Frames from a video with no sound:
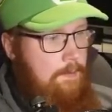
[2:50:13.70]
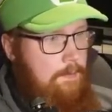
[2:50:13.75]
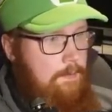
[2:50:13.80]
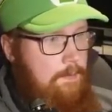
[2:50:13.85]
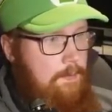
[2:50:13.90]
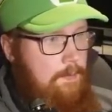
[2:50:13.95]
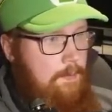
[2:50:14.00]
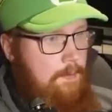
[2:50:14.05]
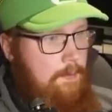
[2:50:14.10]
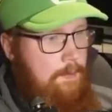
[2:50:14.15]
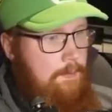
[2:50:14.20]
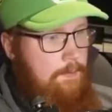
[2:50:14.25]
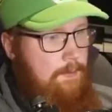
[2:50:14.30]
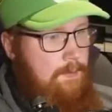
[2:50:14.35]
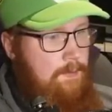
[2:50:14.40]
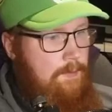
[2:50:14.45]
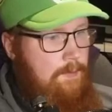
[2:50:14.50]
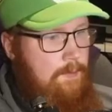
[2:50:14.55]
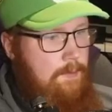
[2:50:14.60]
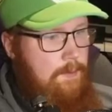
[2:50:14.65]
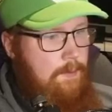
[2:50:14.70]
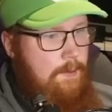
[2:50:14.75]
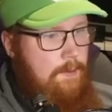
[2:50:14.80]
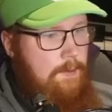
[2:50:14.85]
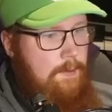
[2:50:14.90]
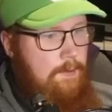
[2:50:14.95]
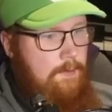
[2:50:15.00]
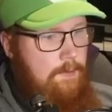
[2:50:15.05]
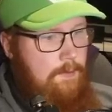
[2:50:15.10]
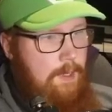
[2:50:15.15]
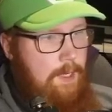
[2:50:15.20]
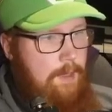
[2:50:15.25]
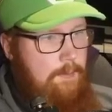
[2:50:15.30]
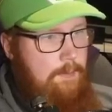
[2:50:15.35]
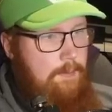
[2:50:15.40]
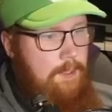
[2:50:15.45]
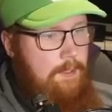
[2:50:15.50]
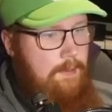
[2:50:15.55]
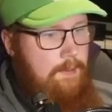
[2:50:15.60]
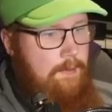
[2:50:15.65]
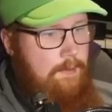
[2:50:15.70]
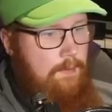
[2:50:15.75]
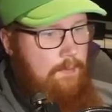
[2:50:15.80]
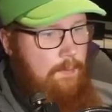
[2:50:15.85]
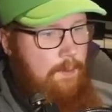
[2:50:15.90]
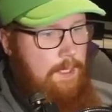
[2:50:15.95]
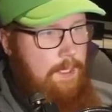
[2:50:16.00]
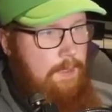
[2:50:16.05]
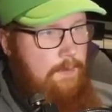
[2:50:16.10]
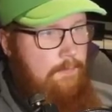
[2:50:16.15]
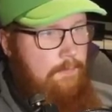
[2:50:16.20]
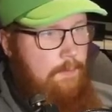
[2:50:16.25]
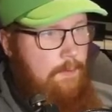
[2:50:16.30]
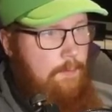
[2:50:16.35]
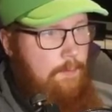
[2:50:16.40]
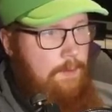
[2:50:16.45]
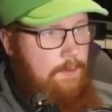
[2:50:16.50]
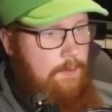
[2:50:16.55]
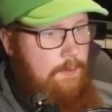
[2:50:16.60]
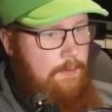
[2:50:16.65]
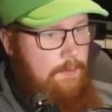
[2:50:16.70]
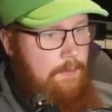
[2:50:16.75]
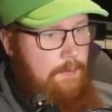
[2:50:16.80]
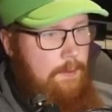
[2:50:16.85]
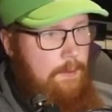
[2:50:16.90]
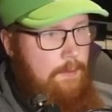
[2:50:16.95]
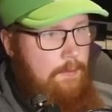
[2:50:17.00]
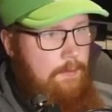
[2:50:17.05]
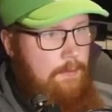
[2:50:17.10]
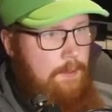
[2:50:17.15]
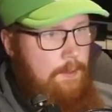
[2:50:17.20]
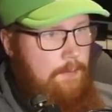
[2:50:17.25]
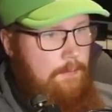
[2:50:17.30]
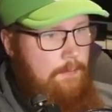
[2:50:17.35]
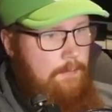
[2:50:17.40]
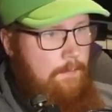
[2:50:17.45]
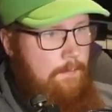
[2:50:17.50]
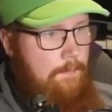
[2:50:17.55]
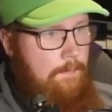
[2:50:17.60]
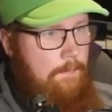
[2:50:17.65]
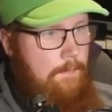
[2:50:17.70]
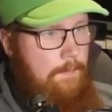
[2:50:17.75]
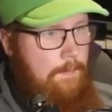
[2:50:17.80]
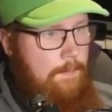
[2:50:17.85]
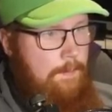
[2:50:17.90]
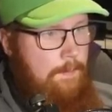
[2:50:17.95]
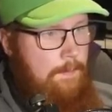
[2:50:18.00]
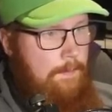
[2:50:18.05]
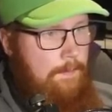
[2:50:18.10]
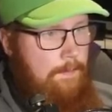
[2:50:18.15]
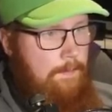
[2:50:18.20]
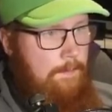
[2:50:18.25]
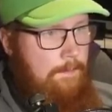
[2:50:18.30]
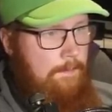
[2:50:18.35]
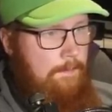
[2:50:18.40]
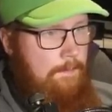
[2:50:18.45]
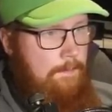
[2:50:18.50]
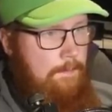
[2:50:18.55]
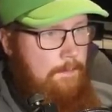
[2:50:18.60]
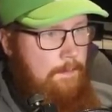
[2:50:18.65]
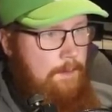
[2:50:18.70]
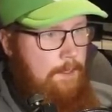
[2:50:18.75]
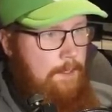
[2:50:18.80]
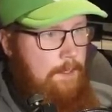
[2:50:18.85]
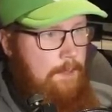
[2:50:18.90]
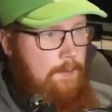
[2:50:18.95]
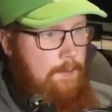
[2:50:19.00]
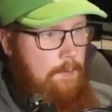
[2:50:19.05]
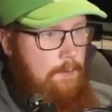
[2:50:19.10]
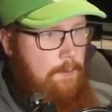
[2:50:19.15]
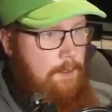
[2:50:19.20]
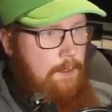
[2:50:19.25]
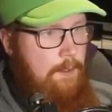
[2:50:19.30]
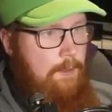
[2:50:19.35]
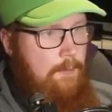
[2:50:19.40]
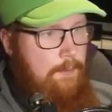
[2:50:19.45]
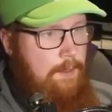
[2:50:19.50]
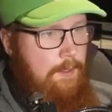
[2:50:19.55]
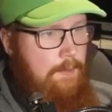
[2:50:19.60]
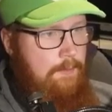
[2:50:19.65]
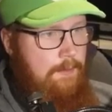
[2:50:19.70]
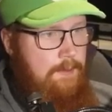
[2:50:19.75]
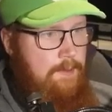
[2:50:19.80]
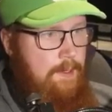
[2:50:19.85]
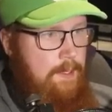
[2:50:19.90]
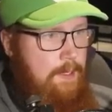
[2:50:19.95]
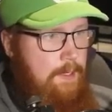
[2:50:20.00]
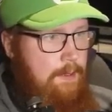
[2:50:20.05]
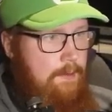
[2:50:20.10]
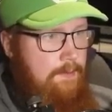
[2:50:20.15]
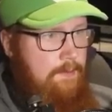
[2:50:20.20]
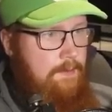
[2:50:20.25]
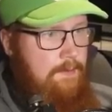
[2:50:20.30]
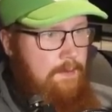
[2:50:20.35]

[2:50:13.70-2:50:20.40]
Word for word: I'm so I'm so so happy that he's waiting for me to do it. Oh, okay. He can't do anything without his hands.